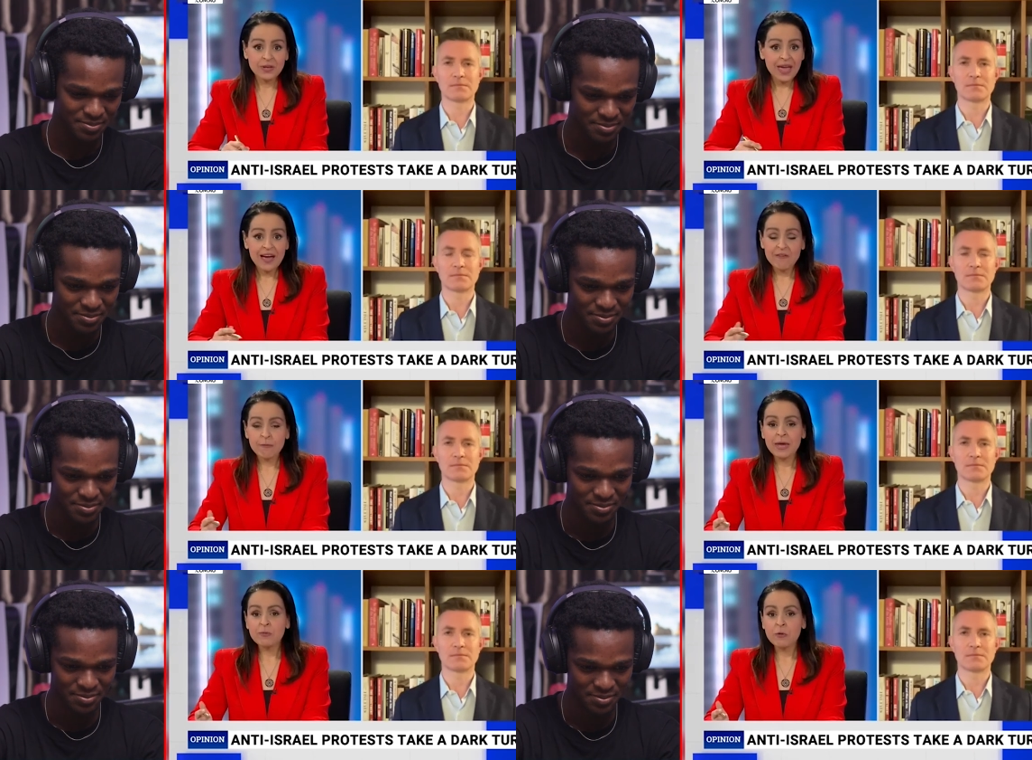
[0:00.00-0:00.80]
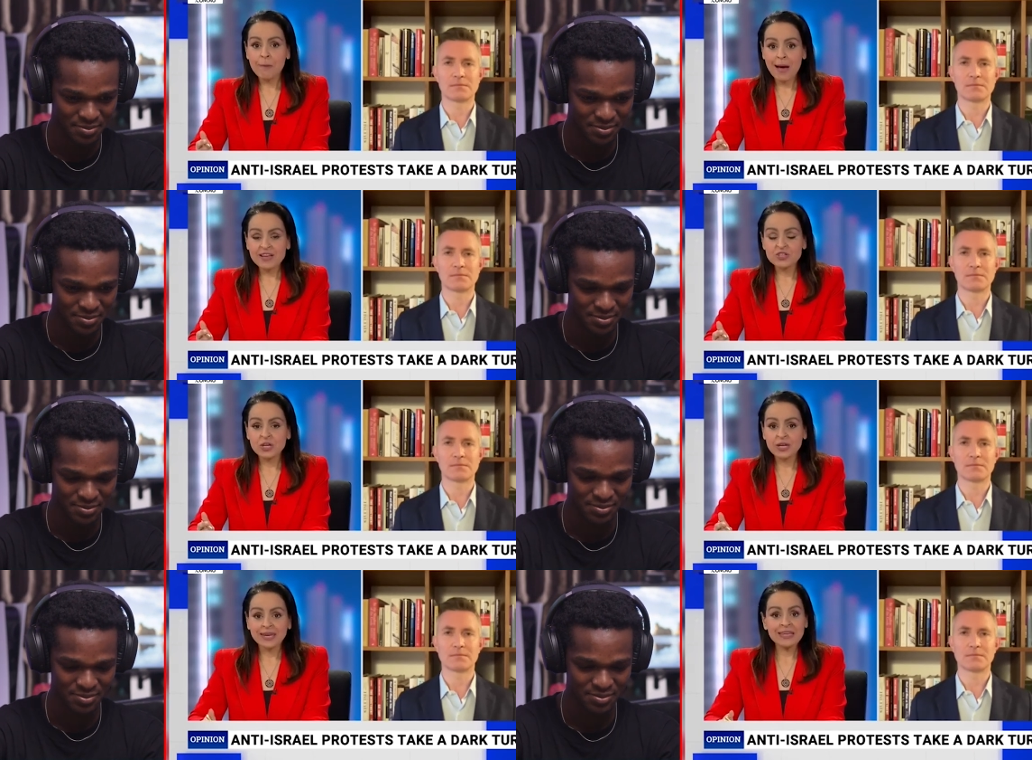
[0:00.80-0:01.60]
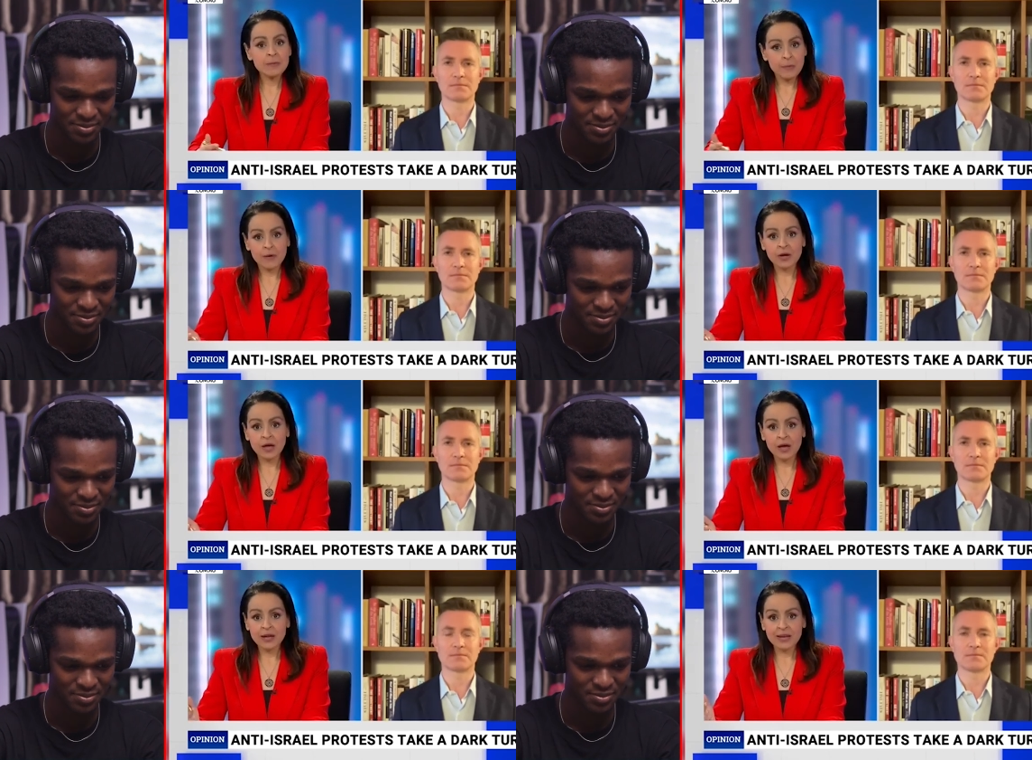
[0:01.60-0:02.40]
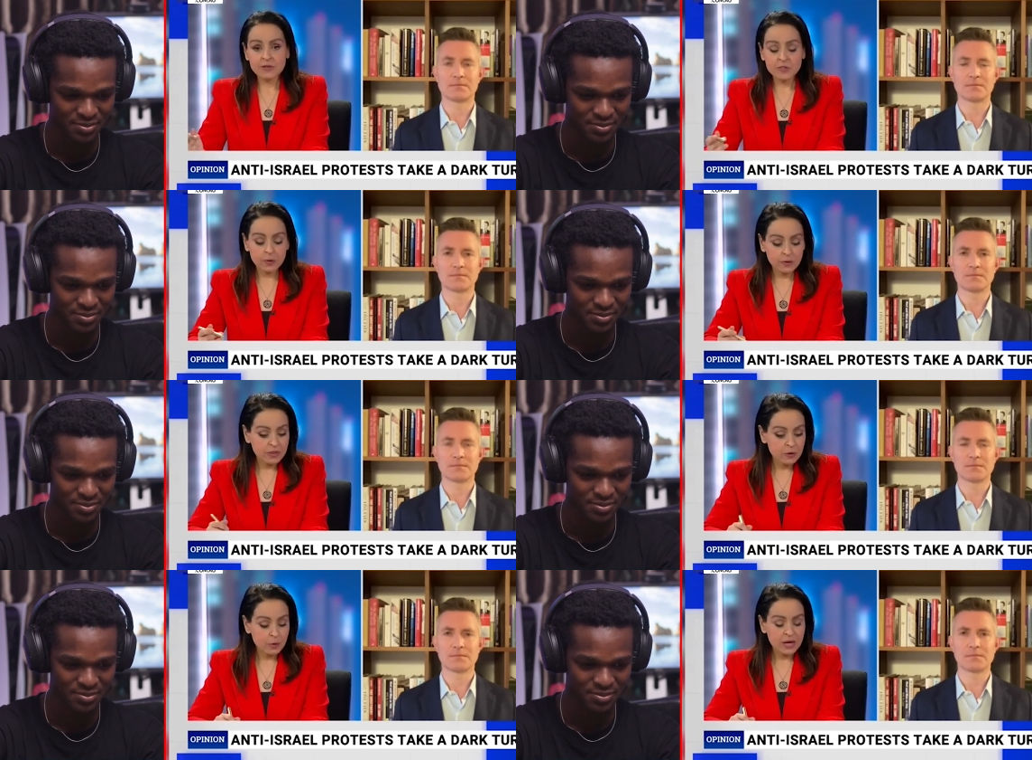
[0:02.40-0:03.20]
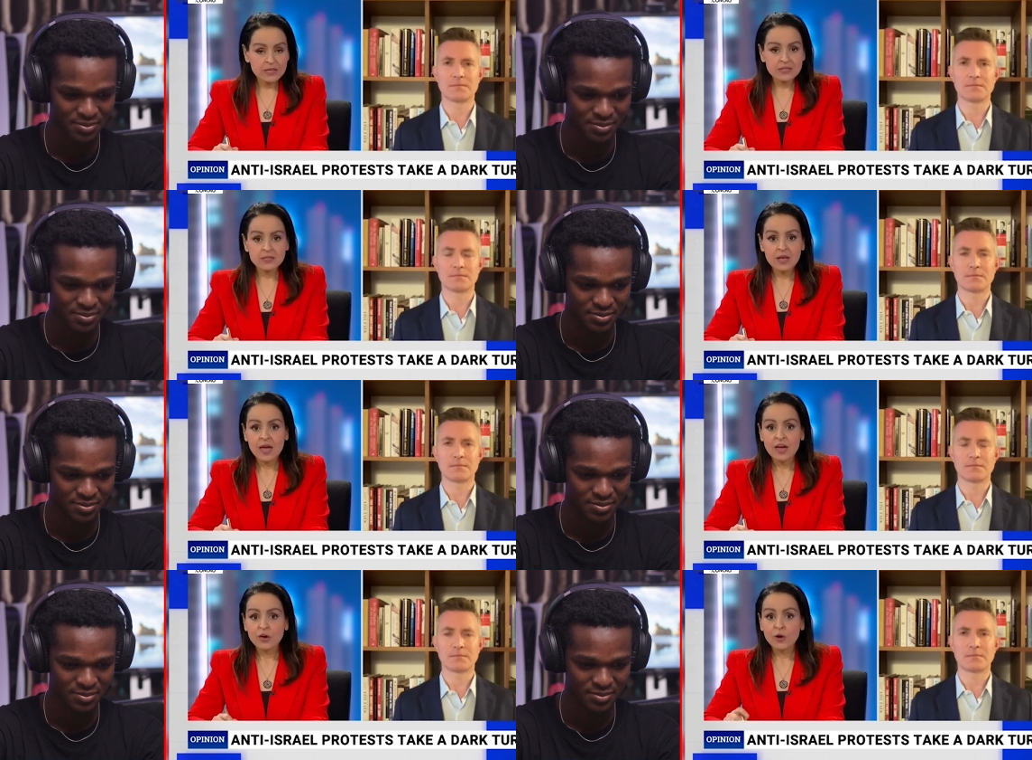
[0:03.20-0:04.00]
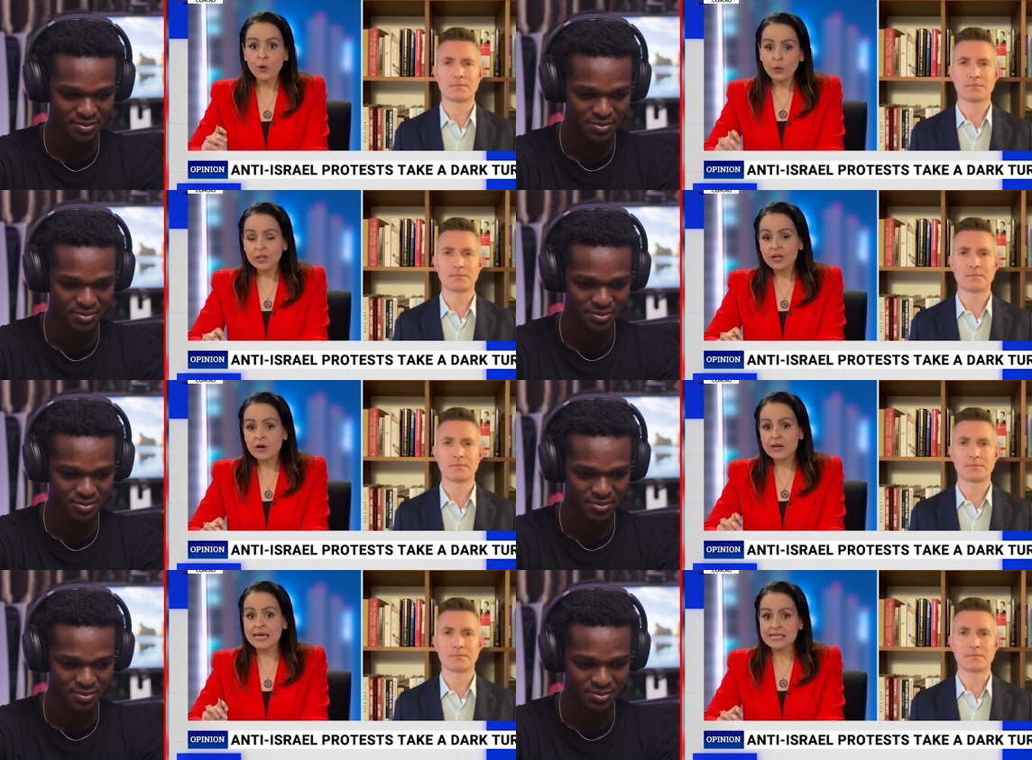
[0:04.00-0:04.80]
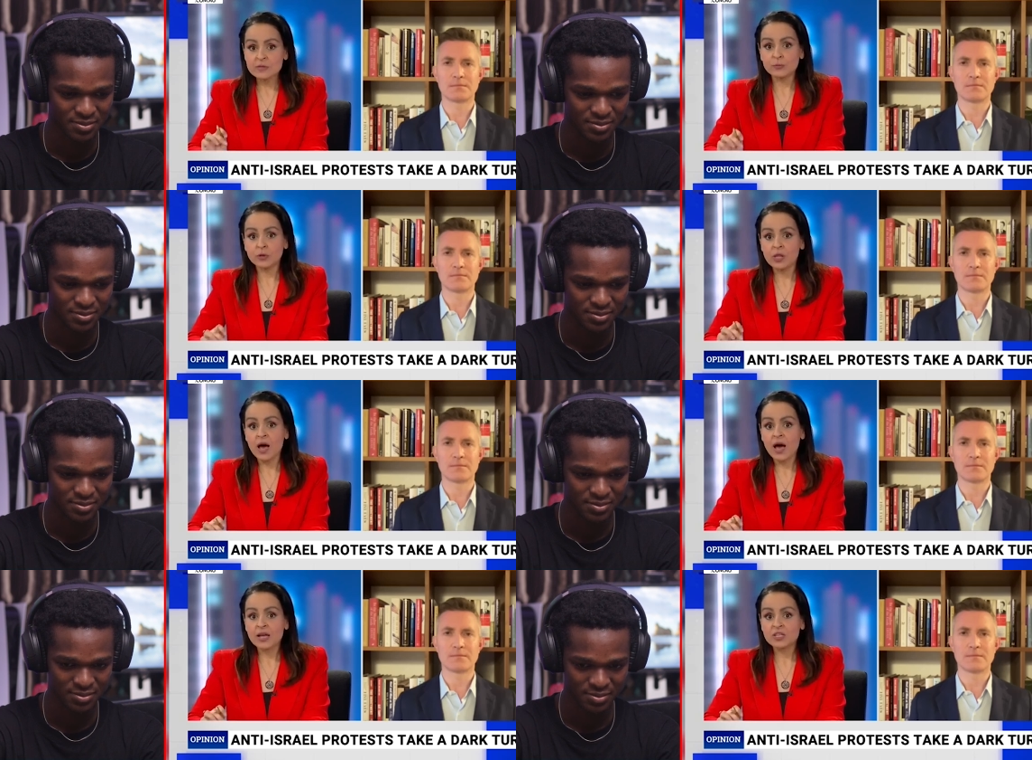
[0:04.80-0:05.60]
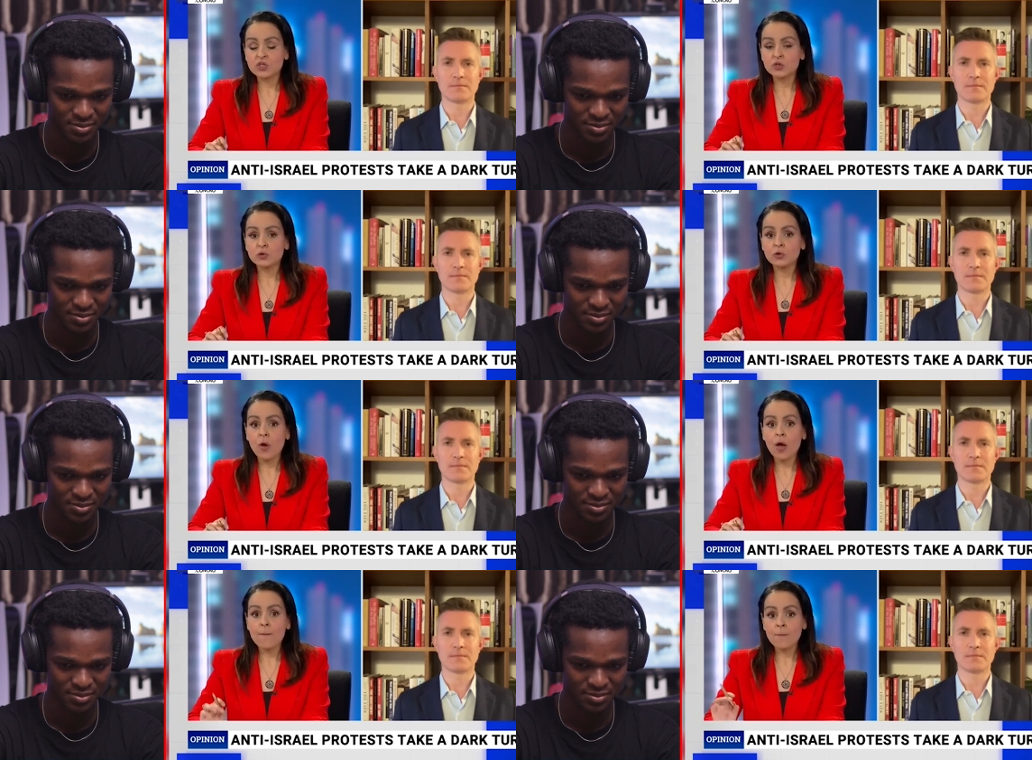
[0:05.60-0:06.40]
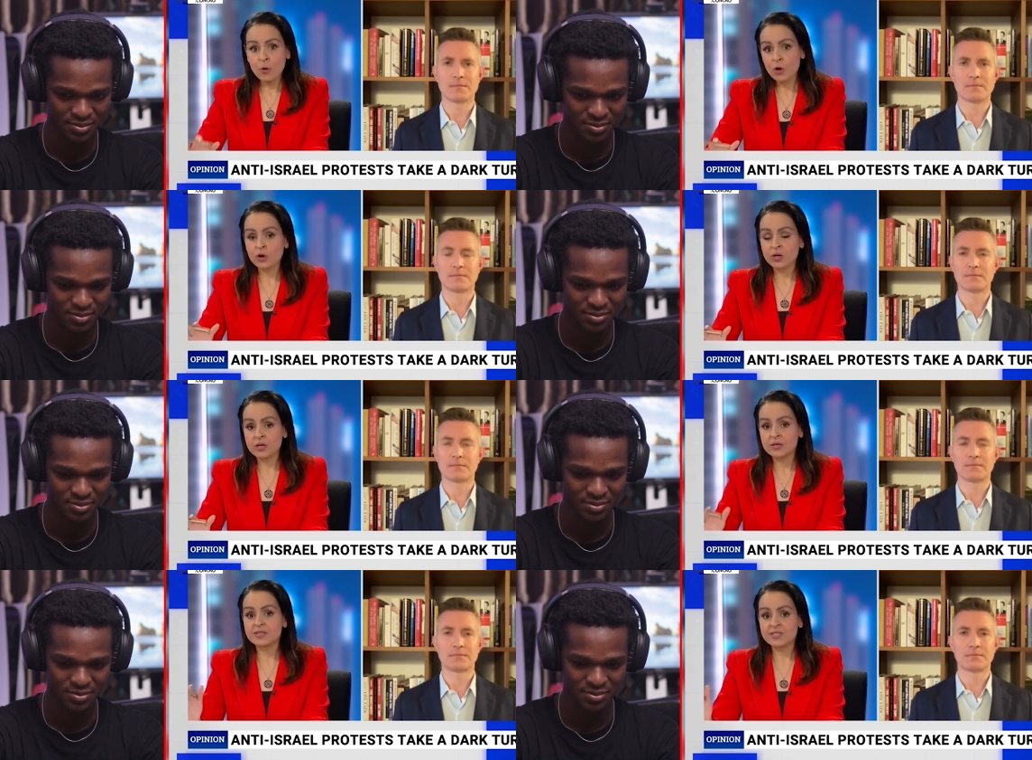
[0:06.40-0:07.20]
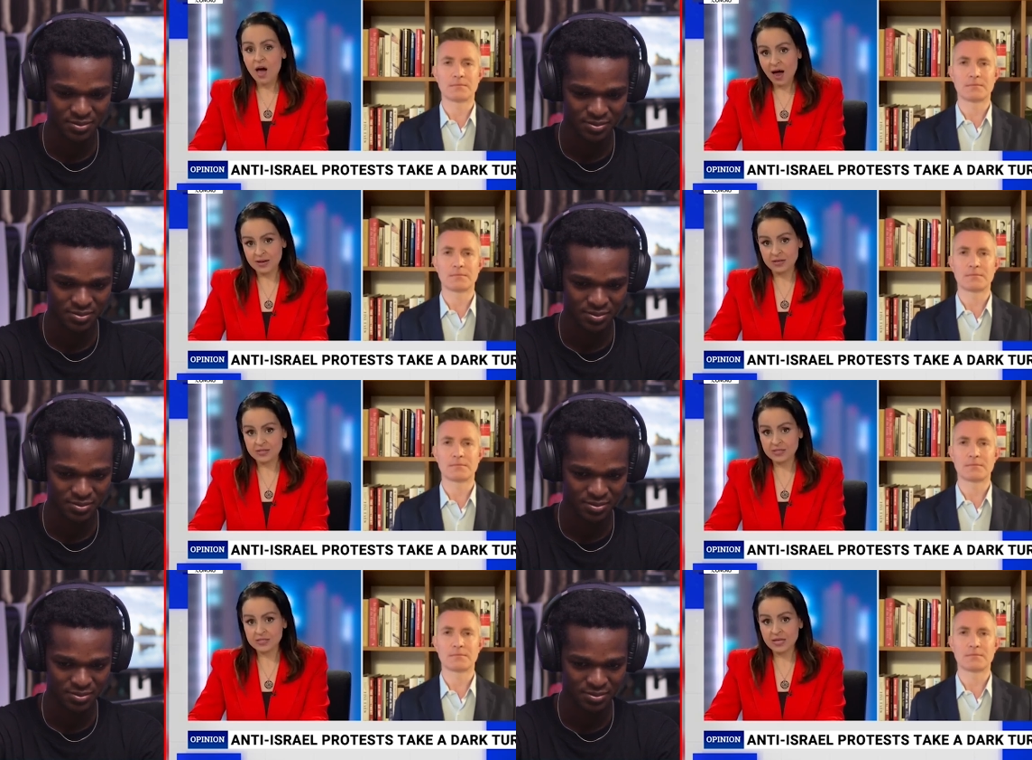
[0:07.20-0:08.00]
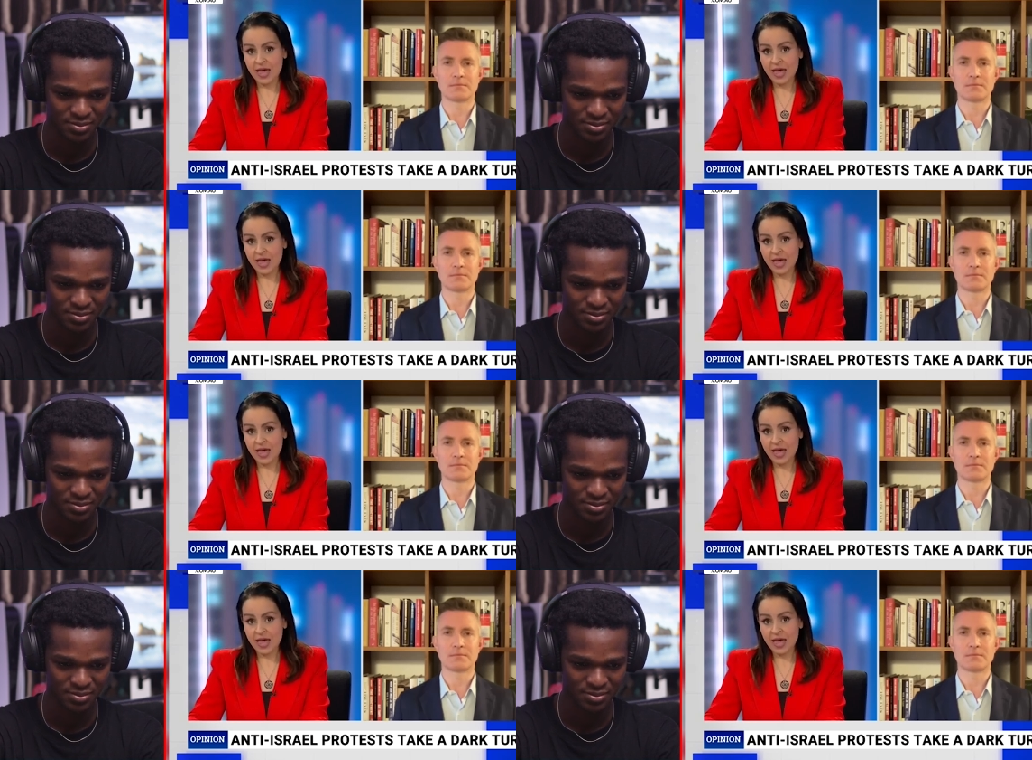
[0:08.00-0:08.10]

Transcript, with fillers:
Speaker 1: now have people marching in America and elsewhere in the West calling on Hezbollah to murder Zionists.